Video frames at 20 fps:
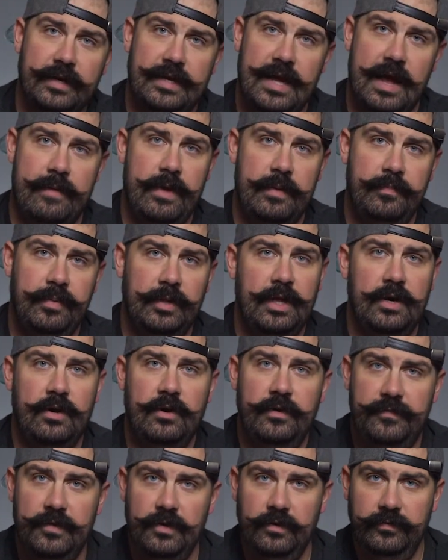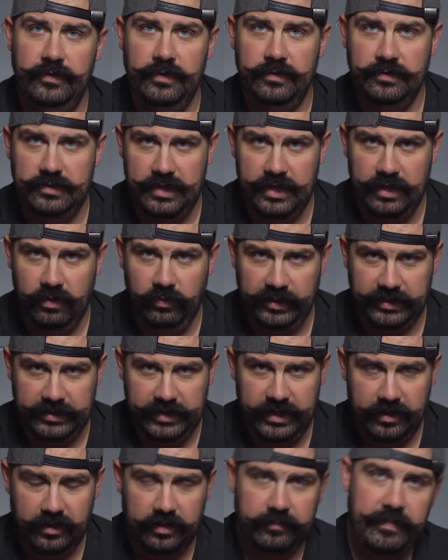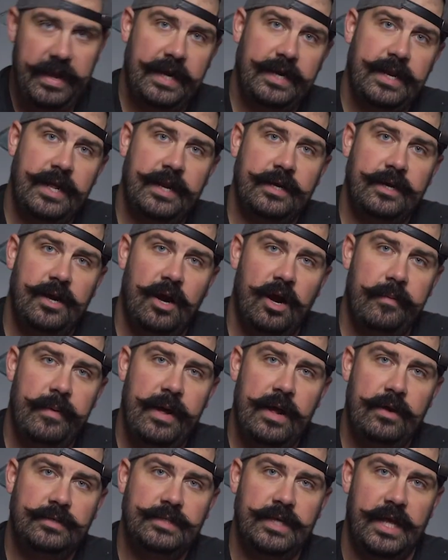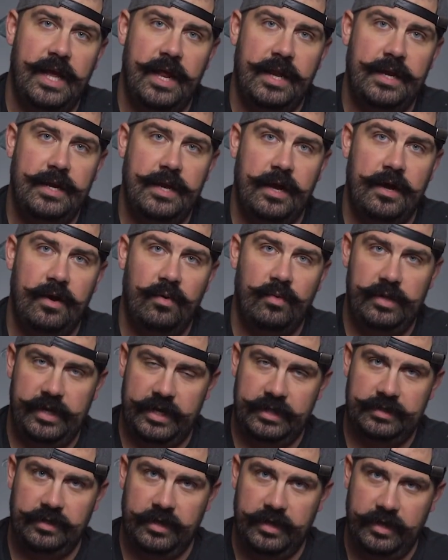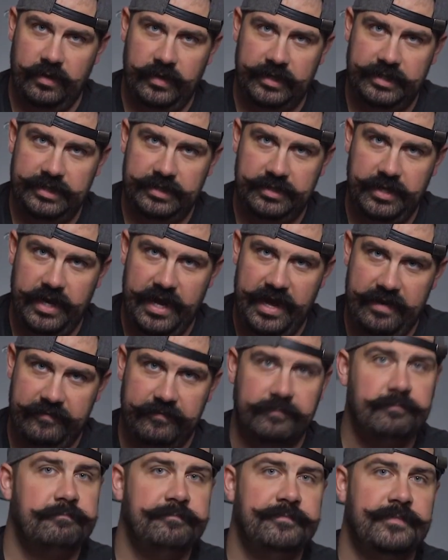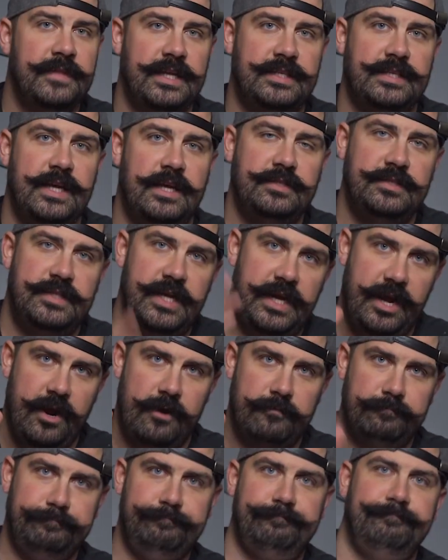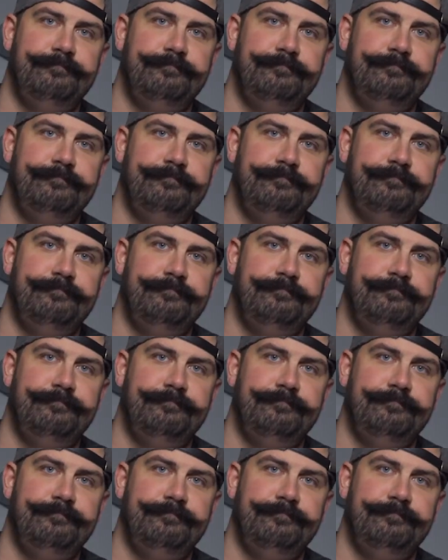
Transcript: comment below if you've used the Wizgear magnetic car mount, and we'll answer any questions you have. Thanks, guys. Take care.